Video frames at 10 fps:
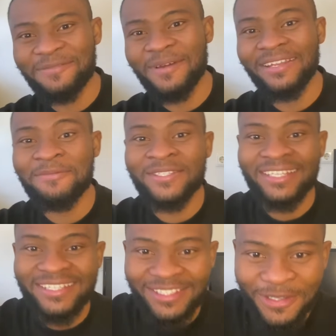My name is
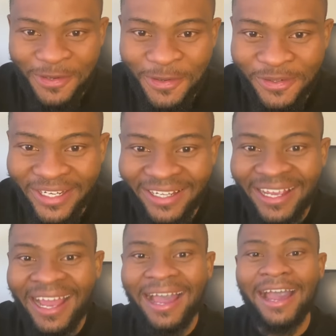Kingsley Okorie,
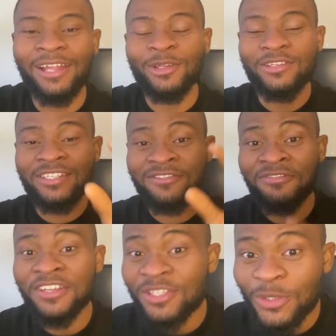and on this
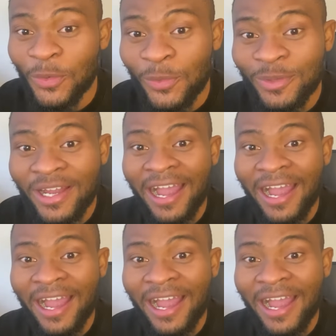video